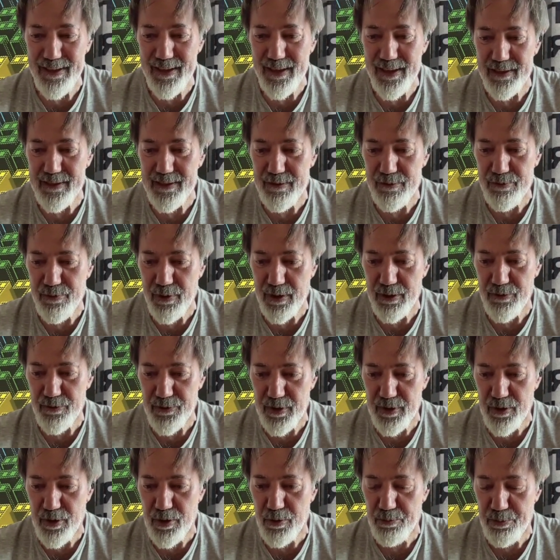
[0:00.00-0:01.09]
At one of
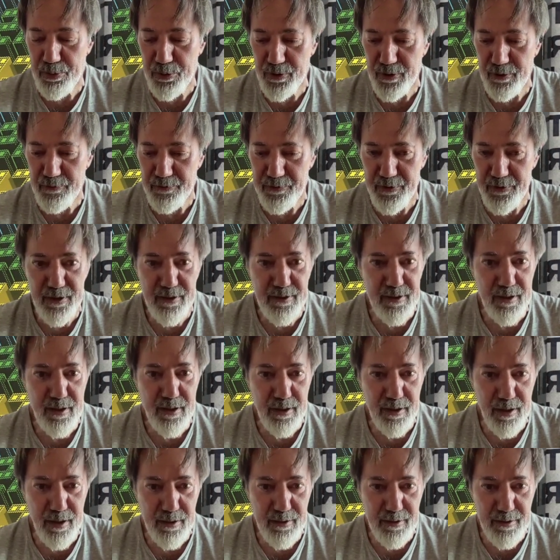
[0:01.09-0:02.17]
the computer fairs
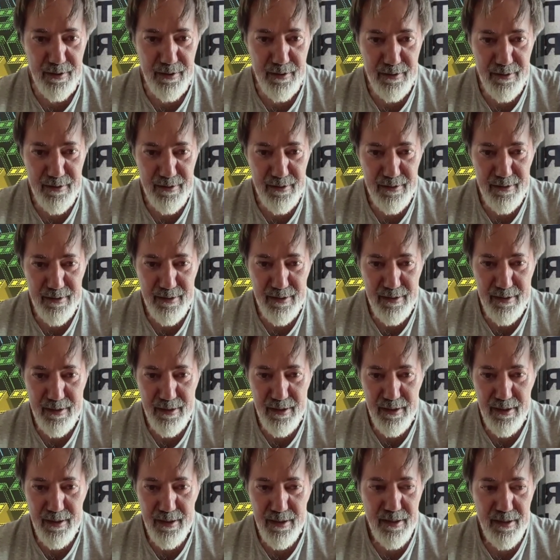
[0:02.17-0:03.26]
in London.
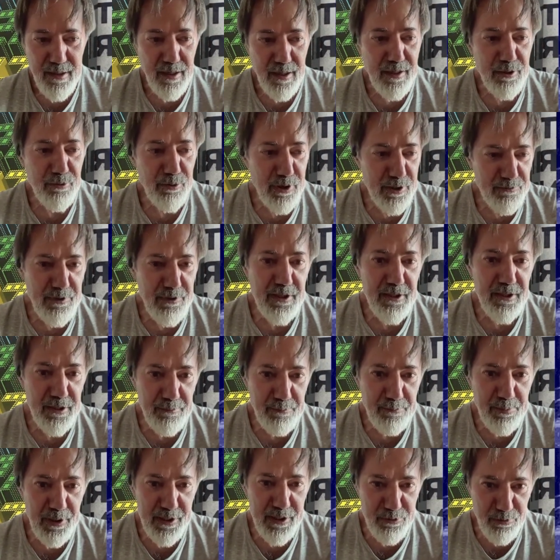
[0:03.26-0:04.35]
And he was very
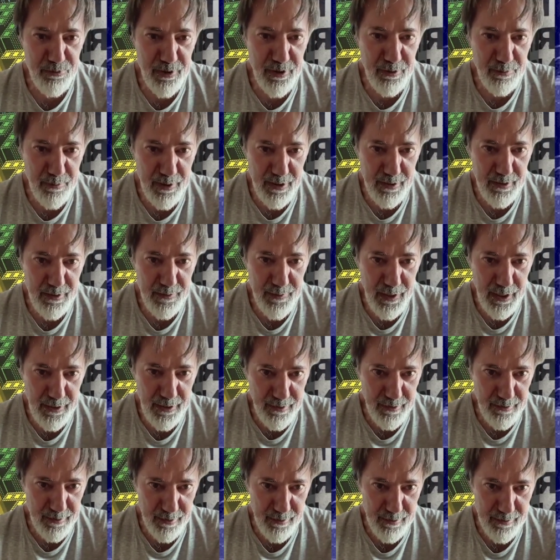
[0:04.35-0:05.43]
impressed with my
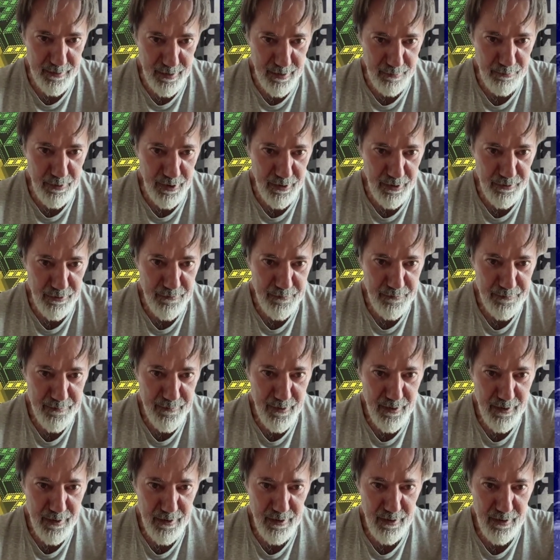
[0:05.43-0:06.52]
editor demo.
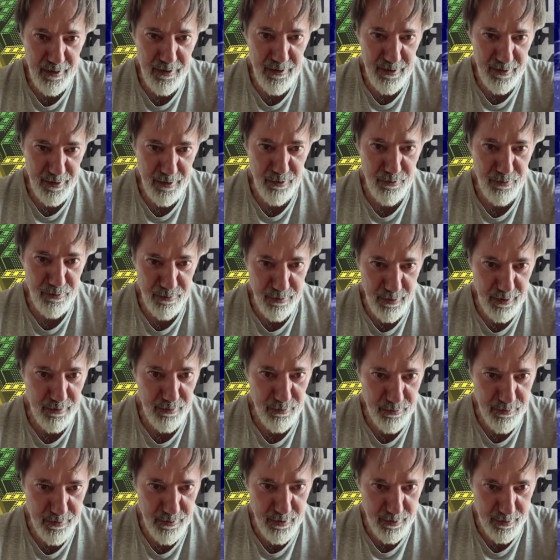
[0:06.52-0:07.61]
And he said, well,
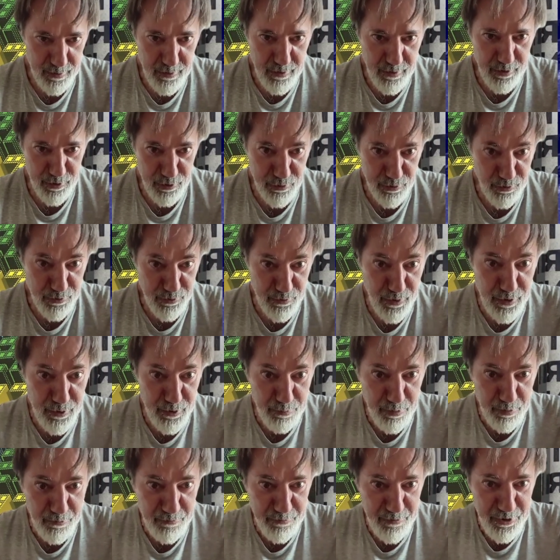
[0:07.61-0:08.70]
this looks really
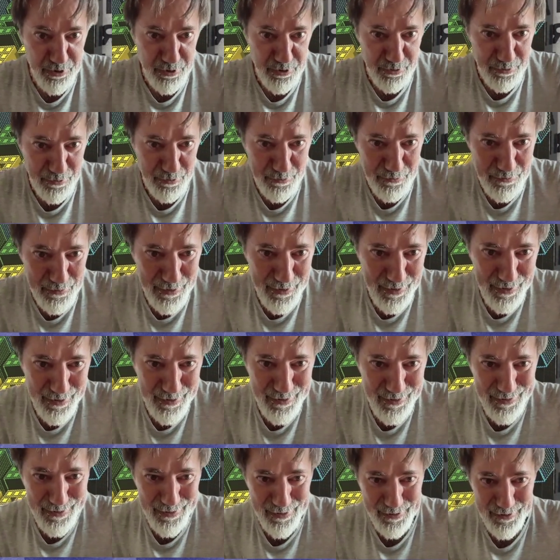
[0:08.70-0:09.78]
professional.
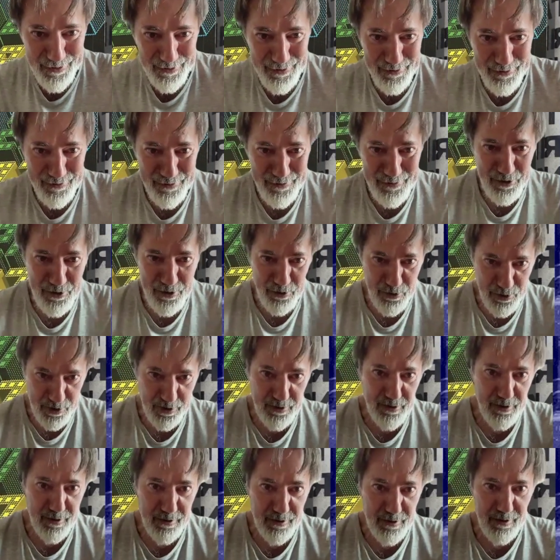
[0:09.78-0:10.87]
And
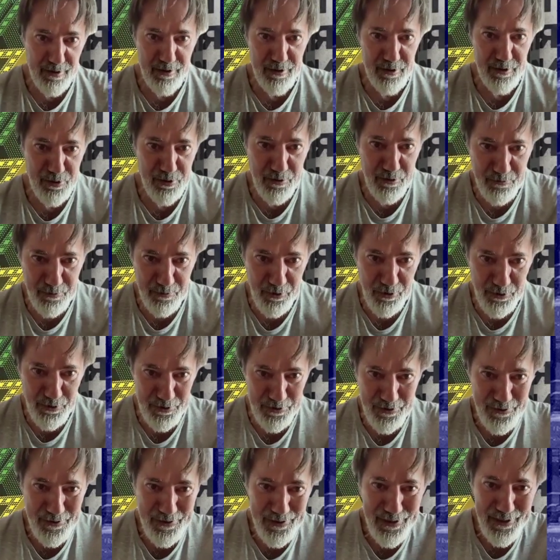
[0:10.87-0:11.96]
considering this is your
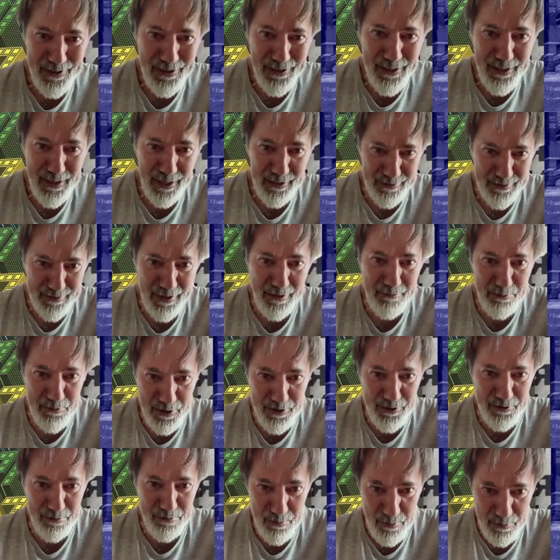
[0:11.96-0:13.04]
first attempt
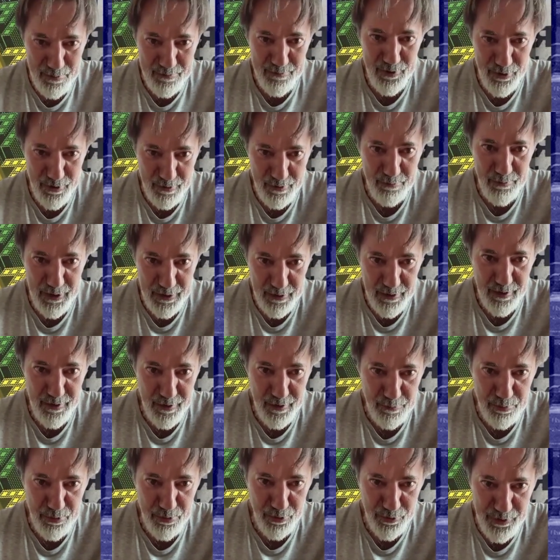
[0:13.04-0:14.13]
at, making a
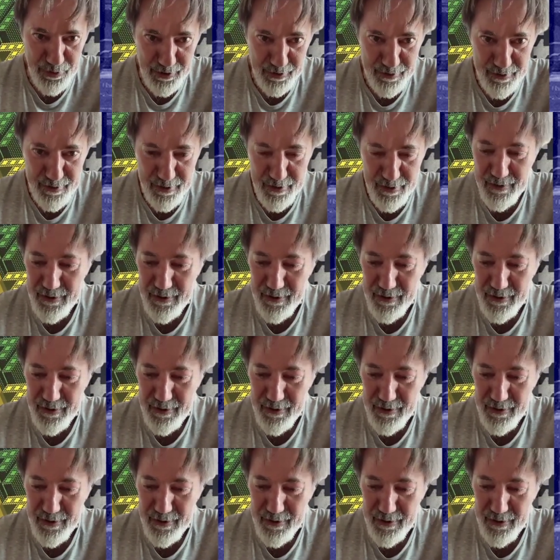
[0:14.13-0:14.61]
product,